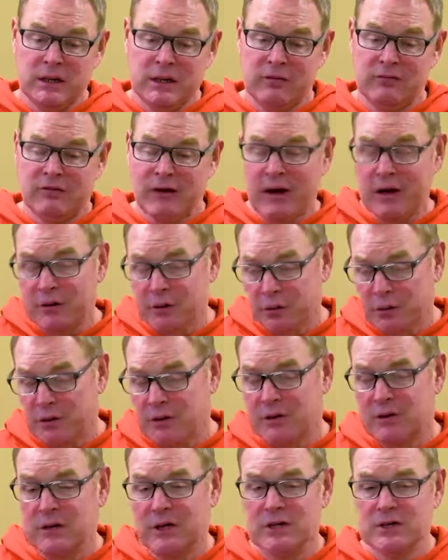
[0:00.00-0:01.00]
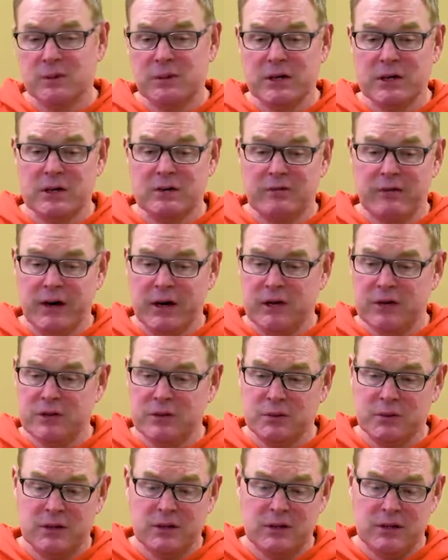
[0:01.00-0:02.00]
and valuing the things we need to
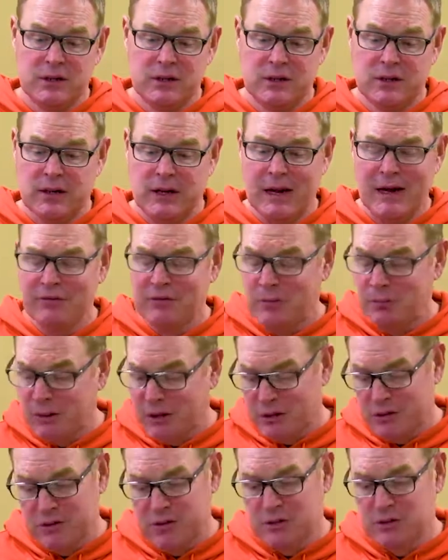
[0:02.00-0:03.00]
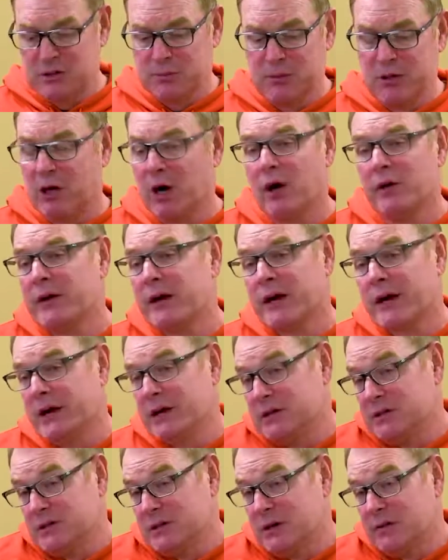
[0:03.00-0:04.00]
value and, and having better discipline, all that
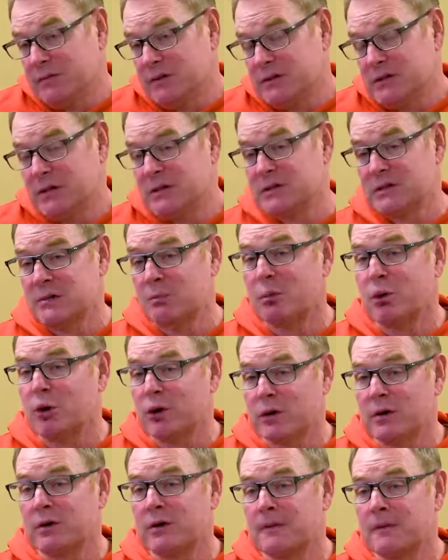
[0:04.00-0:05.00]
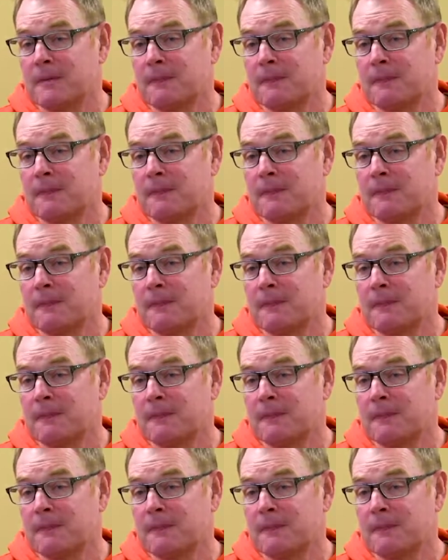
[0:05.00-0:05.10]
kind of stuff is, is important.